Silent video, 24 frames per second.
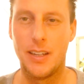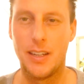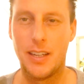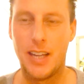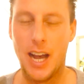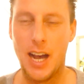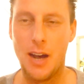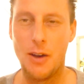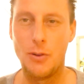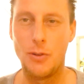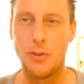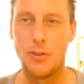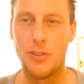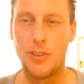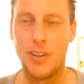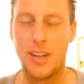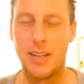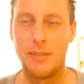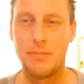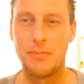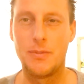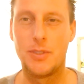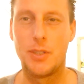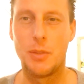
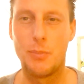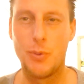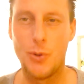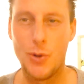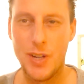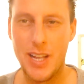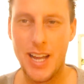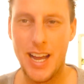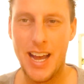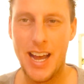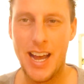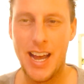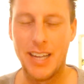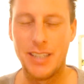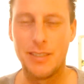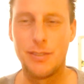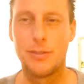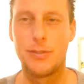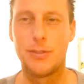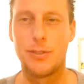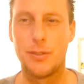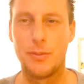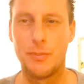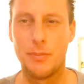Gautam the Buddha,
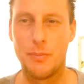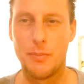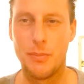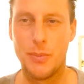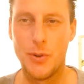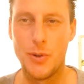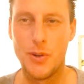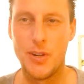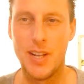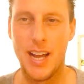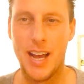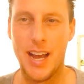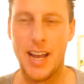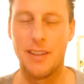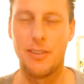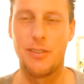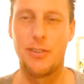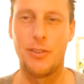from Buddha.